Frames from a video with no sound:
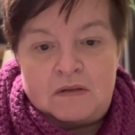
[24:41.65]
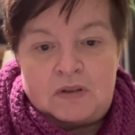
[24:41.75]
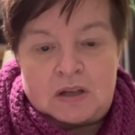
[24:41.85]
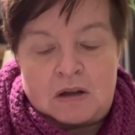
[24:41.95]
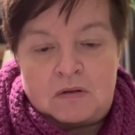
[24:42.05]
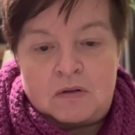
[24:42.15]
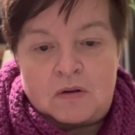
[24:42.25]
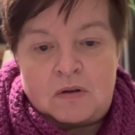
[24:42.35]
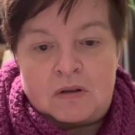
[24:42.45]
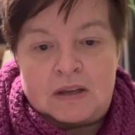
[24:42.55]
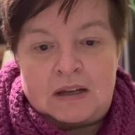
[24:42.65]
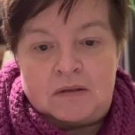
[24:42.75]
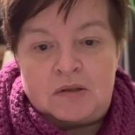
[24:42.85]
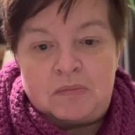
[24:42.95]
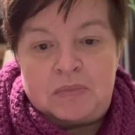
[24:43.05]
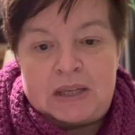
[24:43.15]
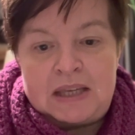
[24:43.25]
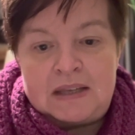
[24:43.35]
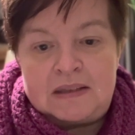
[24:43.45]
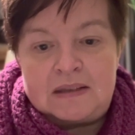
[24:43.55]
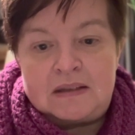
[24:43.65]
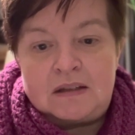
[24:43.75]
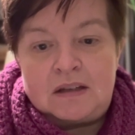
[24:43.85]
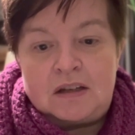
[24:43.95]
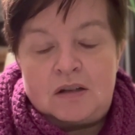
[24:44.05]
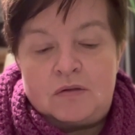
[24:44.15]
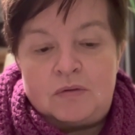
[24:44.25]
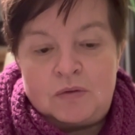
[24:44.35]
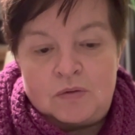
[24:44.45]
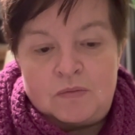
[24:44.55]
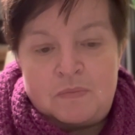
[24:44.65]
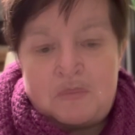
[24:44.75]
town hall and peace room.